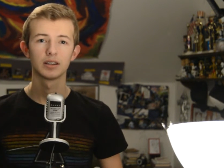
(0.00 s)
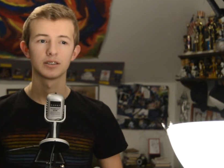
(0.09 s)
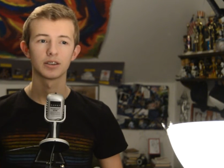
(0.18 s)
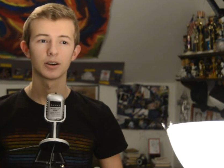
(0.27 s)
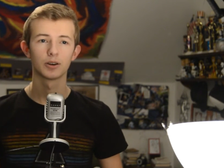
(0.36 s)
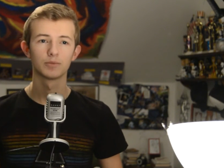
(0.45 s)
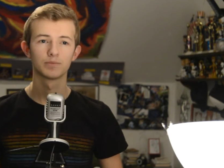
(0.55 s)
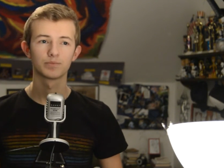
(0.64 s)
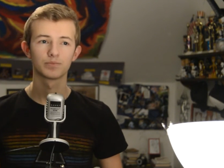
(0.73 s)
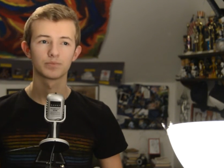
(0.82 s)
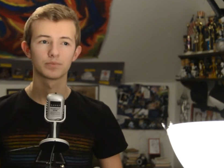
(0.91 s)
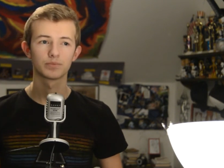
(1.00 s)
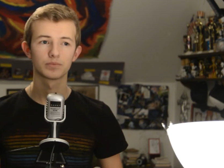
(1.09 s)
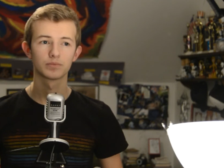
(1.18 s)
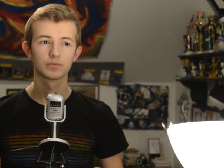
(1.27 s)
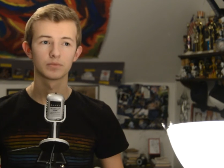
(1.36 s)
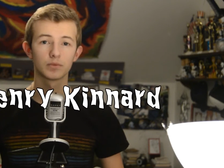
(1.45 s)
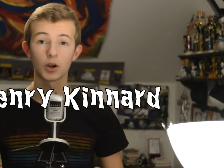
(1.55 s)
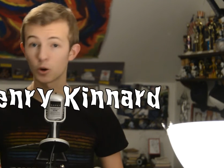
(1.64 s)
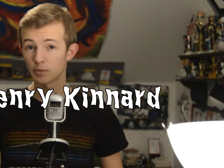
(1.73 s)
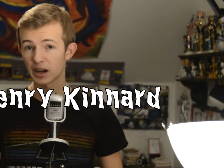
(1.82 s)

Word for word: So, oh,